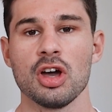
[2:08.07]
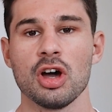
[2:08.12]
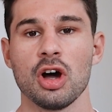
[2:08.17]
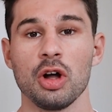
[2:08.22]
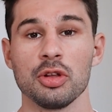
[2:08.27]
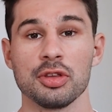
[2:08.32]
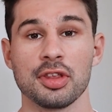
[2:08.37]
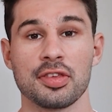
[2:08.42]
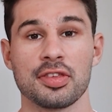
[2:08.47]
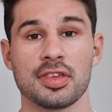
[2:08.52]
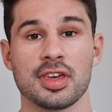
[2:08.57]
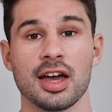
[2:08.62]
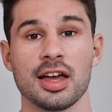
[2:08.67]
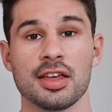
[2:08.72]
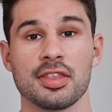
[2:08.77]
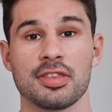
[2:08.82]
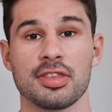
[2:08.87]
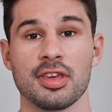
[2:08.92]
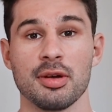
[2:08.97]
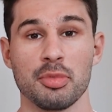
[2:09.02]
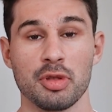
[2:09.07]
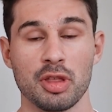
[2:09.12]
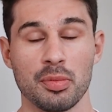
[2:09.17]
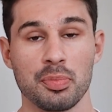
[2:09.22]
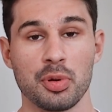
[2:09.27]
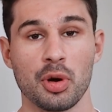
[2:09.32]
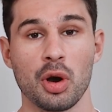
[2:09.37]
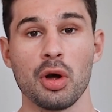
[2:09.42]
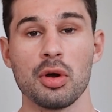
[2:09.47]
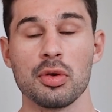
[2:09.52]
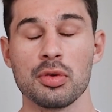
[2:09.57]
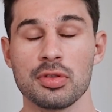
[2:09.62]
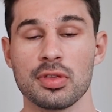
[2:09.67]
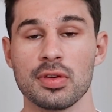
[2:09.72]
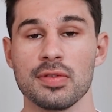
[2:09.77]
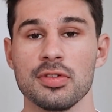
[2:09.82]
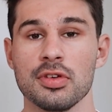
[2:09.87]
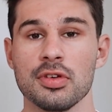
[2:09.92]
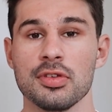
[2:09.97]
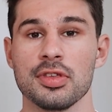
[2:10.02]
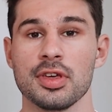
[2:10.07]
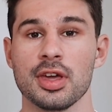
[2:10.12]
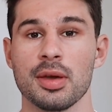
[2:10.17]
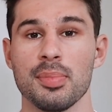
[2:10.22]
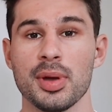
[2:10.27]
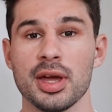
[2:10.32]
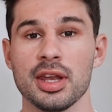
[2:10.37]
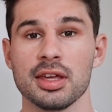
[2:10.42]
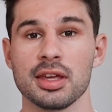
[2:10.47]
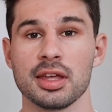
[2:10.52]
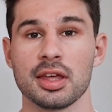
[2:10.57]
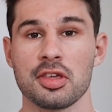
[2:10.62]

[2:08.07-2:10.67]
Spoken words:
I'll discuss some of the pros of using a betting